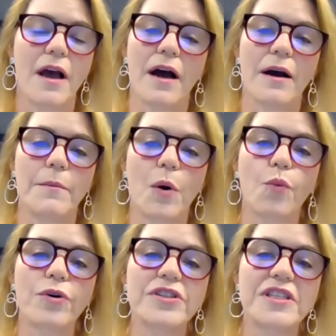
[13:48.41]
Um,
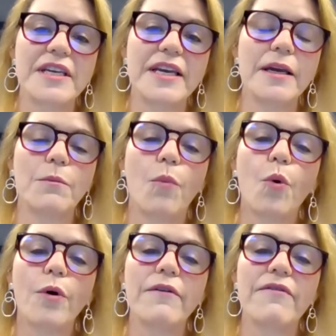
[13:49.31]
we're seeing
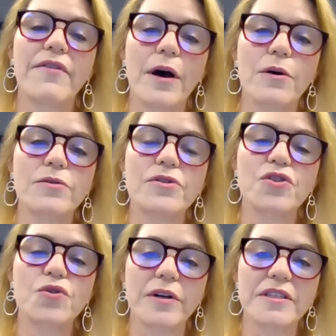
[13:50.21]
more of those
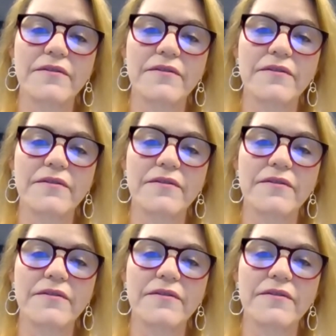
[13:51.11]
sorts of